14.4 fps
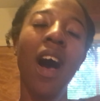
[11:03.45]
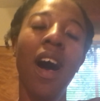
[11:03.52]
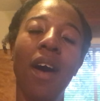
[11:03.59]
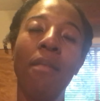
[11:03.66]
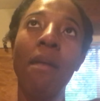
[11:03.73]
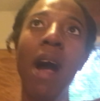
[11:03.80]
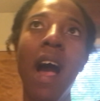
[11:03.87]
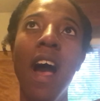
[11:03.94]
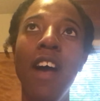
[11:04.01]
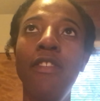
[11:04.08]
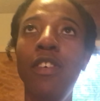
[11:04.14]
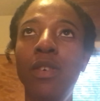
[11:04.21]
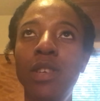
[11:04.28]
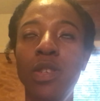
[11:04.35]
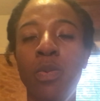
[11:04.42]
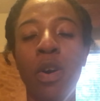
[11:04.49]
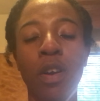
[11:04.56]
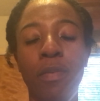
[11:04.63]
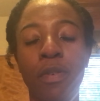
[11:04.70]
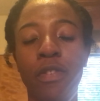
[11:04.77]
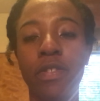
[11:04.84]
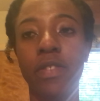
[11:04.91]
Um, my iPhone is
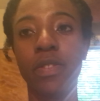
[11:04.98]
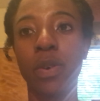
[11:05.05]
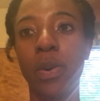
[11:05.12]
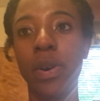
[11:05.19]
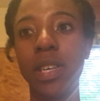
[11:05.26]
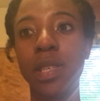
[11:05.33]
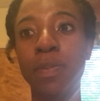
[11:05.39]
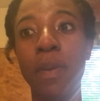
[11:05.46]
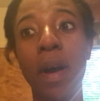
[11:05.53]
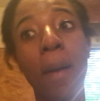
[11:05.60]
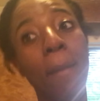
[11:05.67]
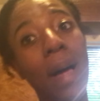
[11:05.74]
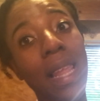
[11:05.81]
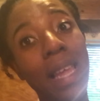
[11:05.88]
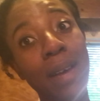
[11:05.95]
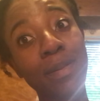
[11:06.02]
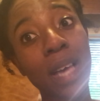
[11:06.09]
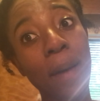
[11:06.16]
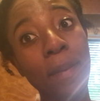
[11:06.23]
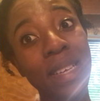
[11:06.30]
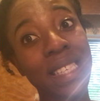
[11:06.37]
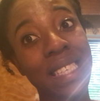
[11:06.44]
waterproof, of course, but my
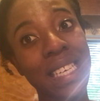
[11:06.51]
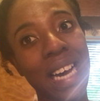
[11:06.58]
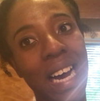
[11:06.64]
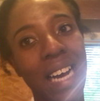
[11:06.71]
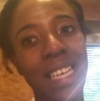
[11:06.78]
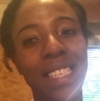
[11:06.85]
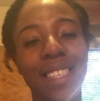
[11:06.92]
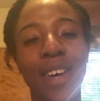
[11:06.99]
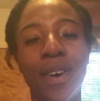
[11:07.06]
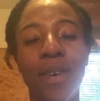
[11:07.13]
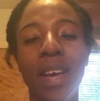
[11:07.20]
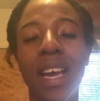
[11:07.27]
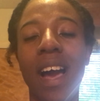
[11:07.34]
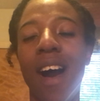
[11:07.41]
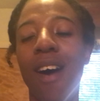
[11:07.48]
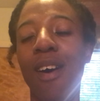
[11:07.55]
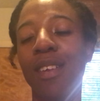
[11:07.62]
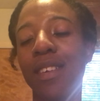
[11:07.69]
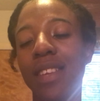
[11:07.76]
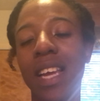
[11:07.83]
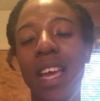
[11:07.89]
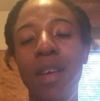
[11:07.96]
laptop is not. So, it got all
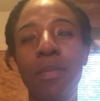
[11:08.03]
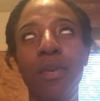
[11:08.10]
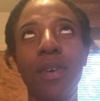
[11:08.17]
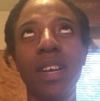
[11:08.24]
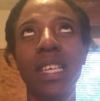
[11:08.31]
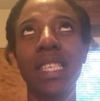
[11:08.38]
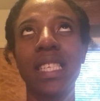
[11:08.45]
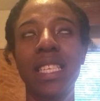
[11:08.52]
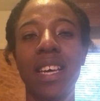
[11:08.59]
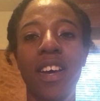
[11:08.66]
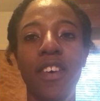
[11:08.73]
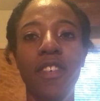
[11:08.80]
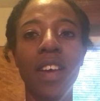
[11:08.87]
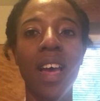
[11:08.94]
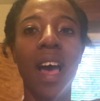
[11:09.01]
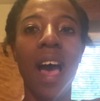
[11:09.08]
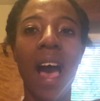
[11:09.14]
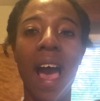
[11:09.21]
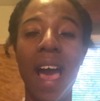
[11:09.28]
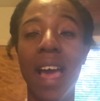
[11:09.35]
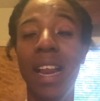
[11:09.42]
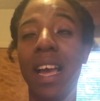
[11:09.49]
on the keyboard and stuff.
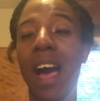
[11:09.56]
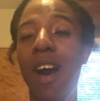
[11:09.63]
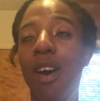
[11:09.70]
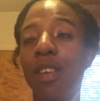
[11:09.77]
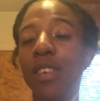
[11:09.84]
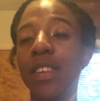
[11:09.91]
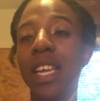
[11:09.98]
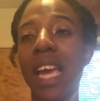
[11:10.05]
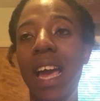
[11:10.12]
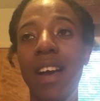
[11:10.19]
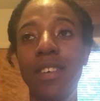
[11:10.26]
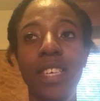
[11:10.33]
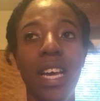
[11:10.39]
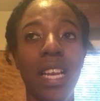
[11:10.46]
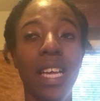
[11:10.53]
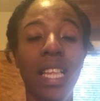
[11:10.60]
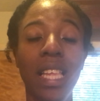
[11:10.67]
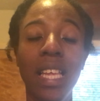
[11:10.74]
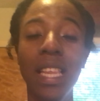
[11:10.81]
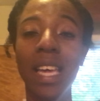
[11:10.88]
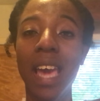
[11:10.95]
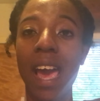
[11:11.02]
I got all on the couch. I had to
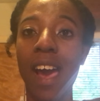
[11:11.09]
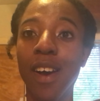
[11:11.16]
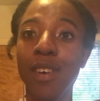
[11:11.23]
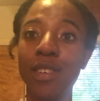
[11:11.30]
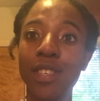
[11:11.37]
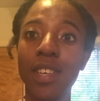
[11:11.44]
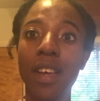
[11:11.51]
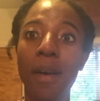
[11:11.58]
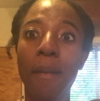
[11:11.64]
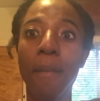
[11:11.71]
clean the couch.